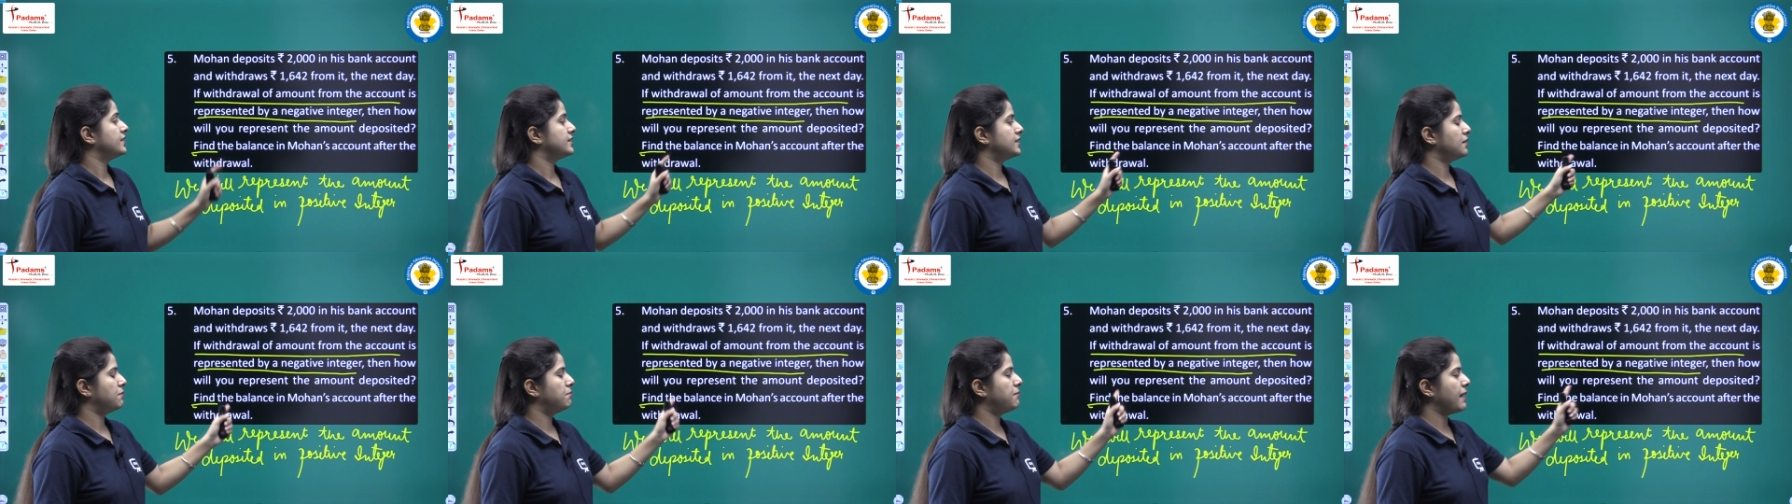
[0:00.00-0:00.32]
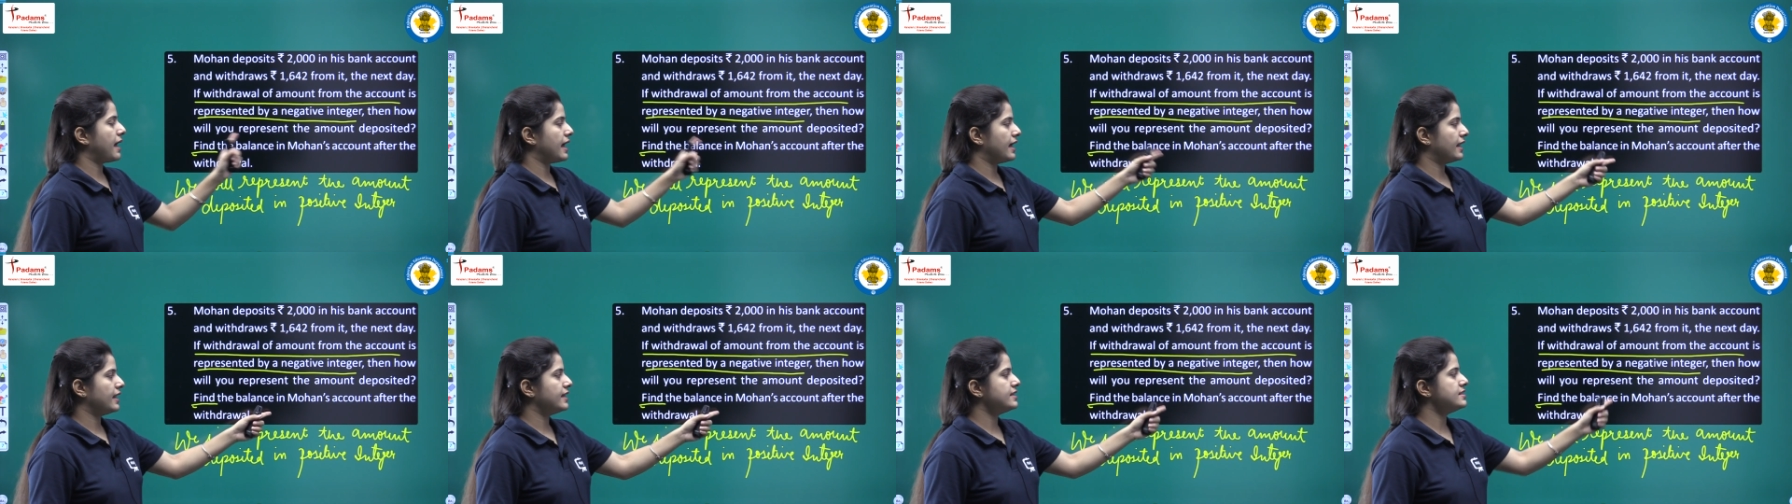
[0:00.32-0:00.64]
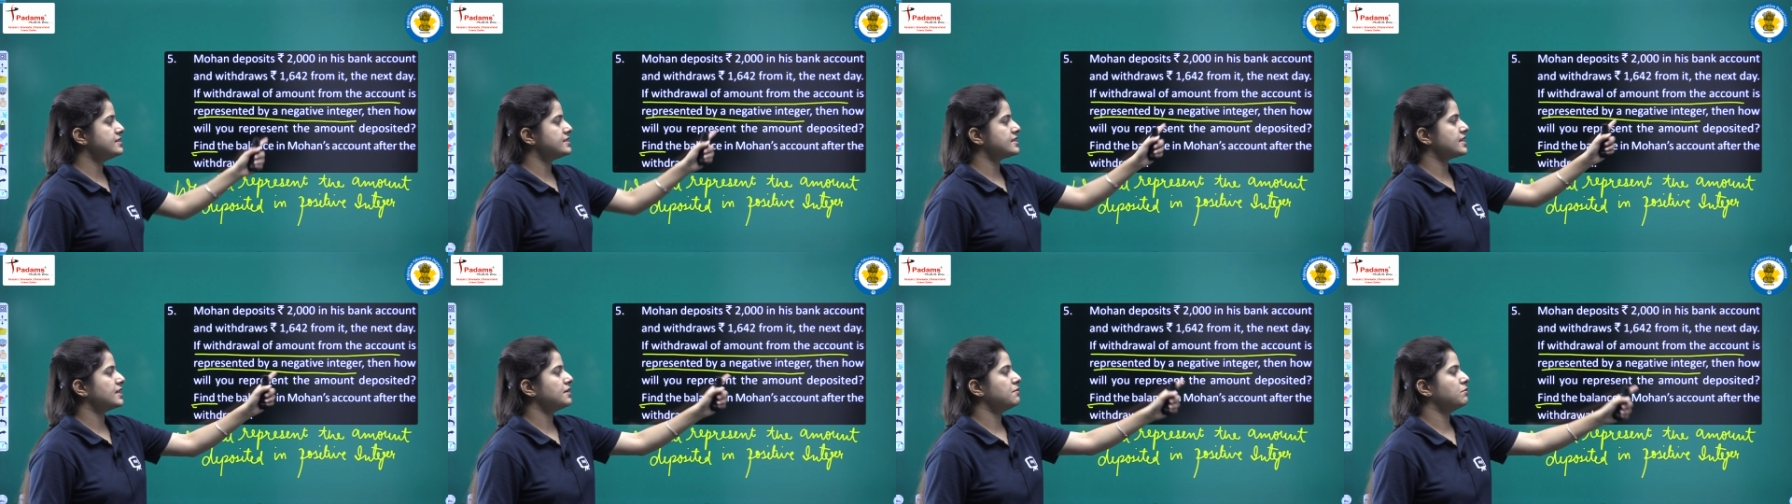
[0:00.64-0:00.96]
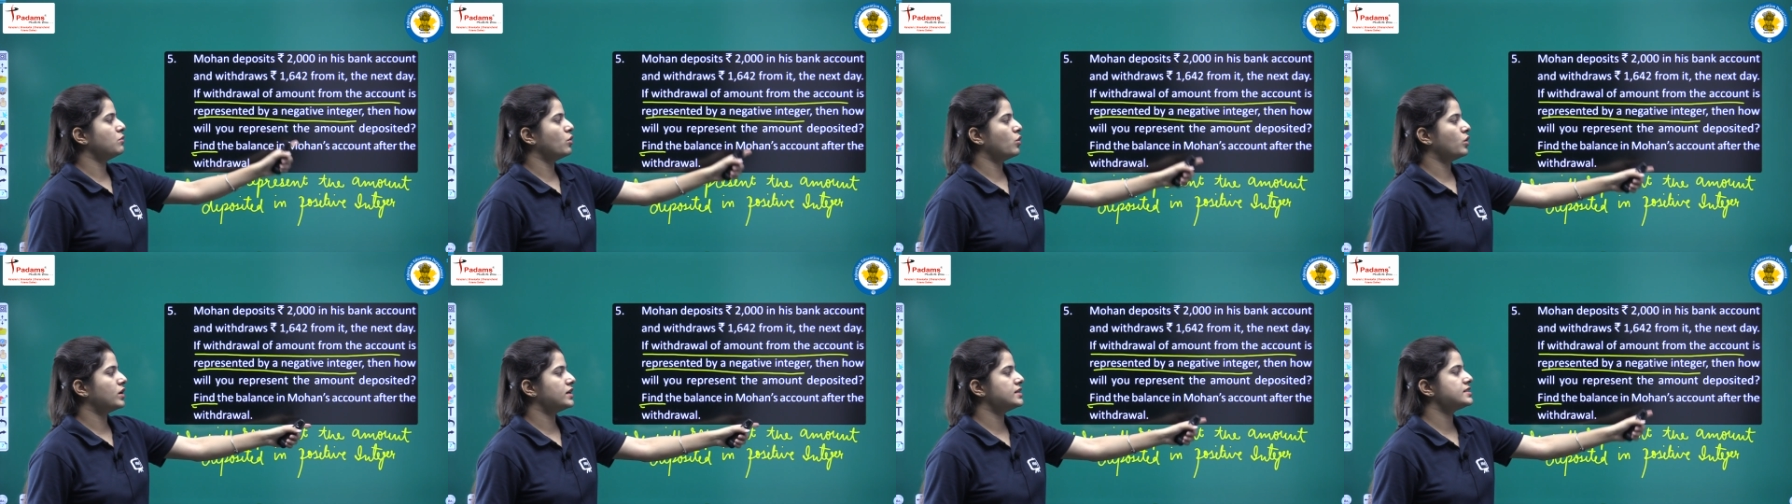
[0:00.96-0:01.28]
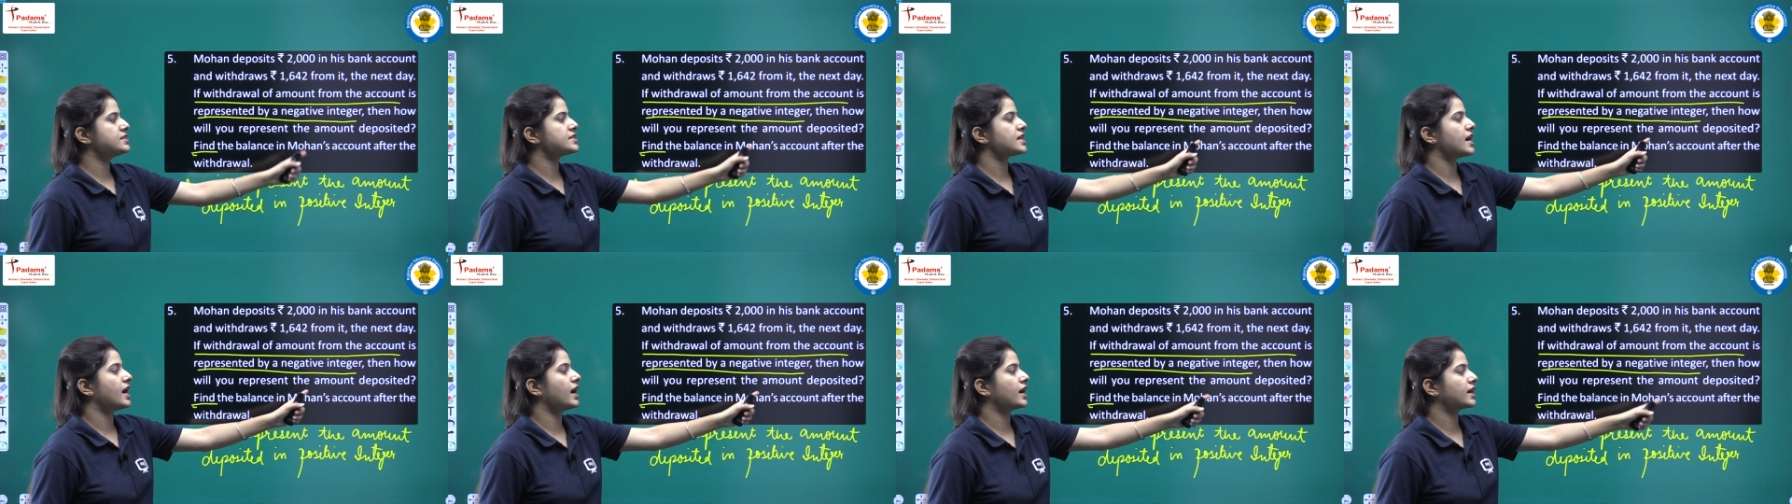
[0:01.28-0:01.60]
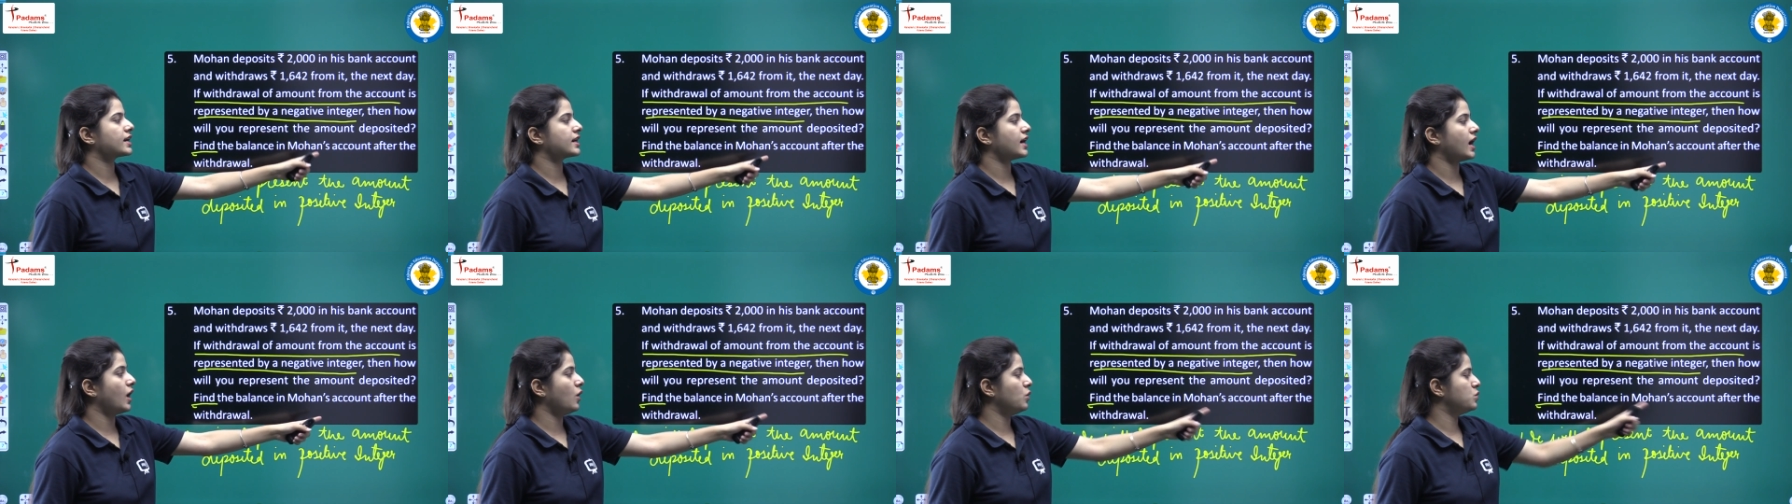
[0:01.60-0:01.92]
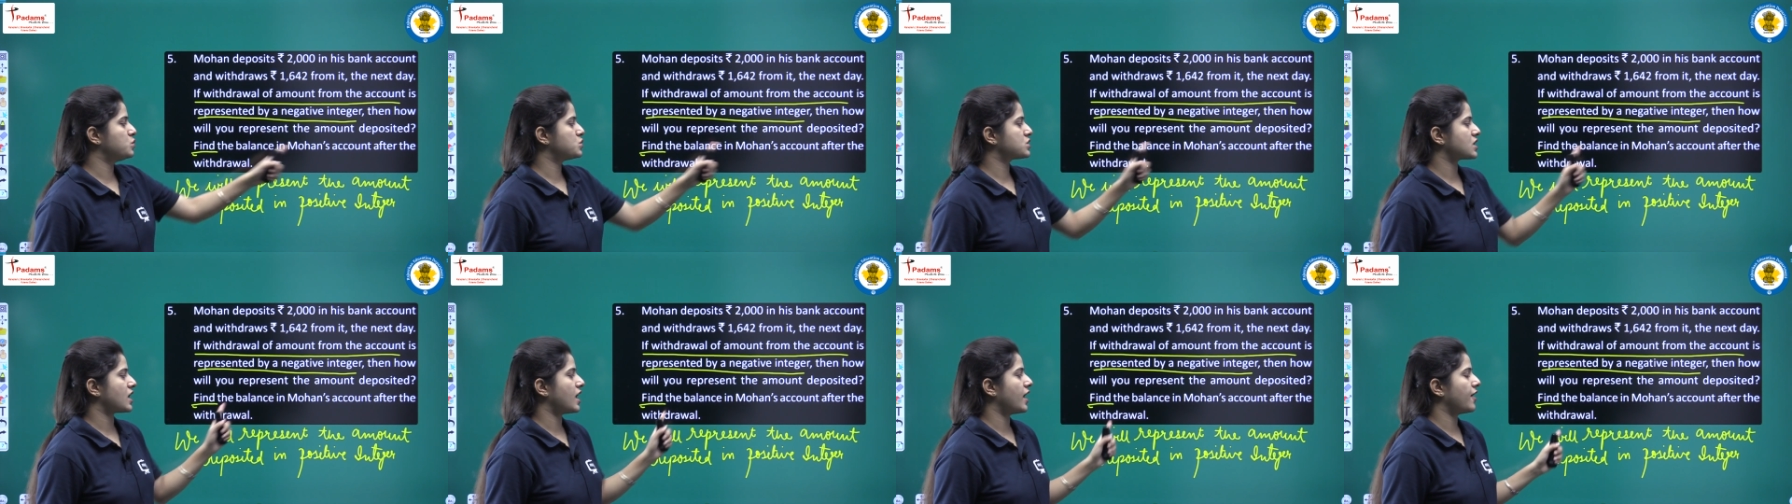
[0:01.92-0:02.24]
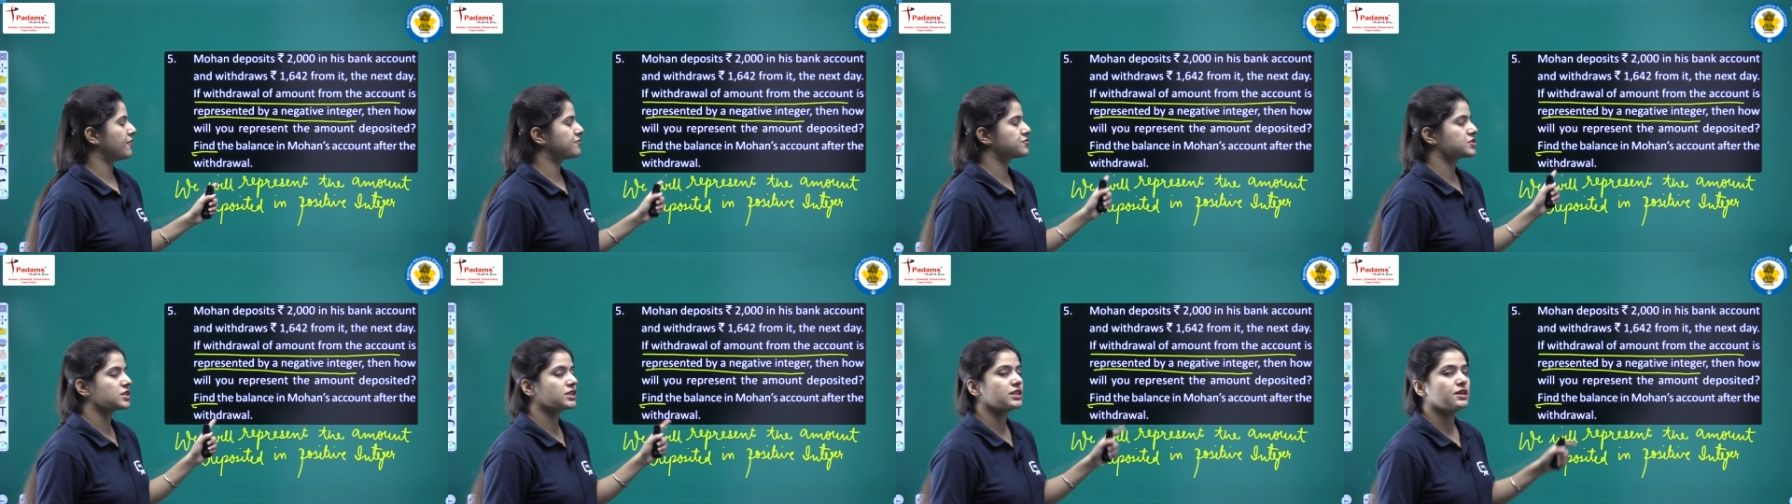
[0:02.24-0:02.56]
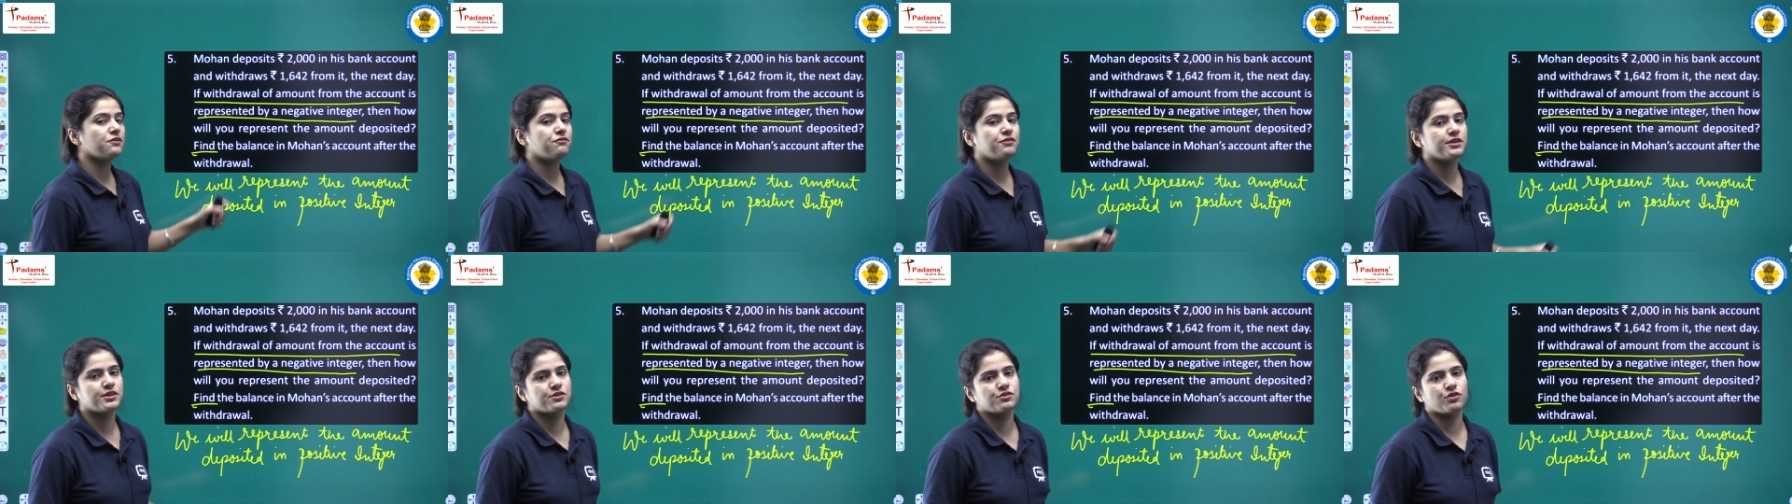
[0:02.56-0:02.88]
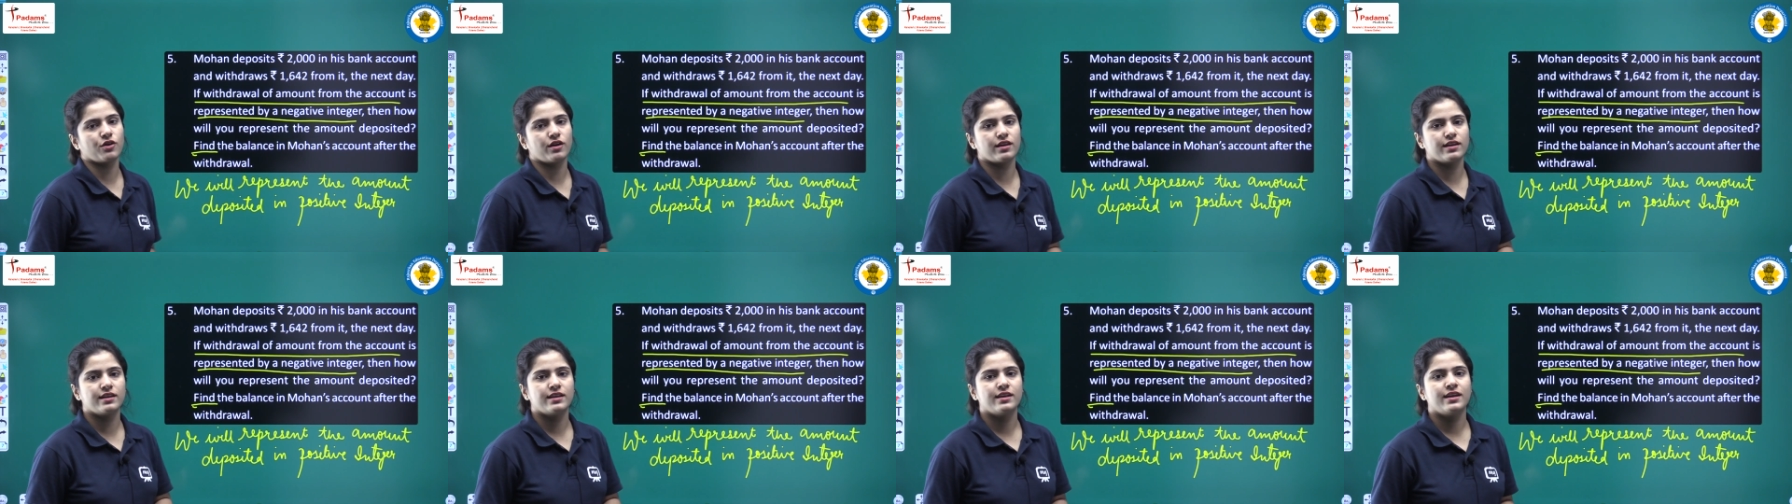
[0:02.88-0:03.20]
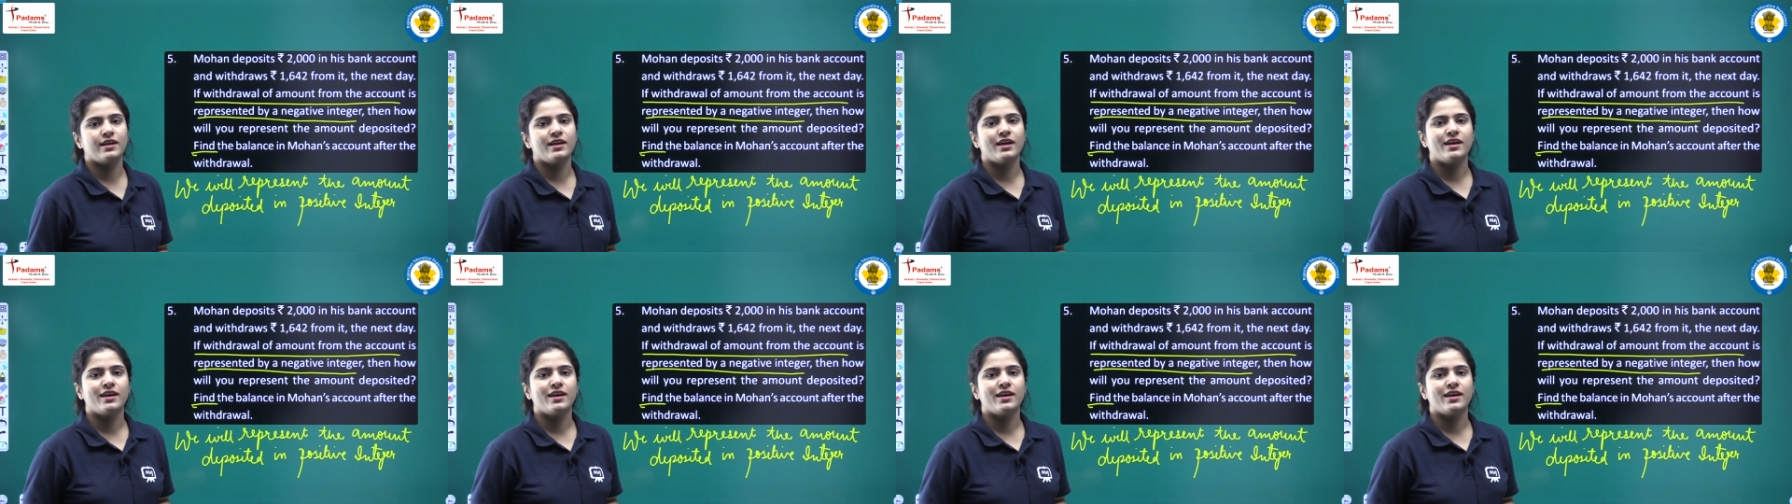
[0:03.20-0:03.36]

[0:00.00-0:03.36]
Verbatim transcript: the balance in Mohan's account after the withdrawal.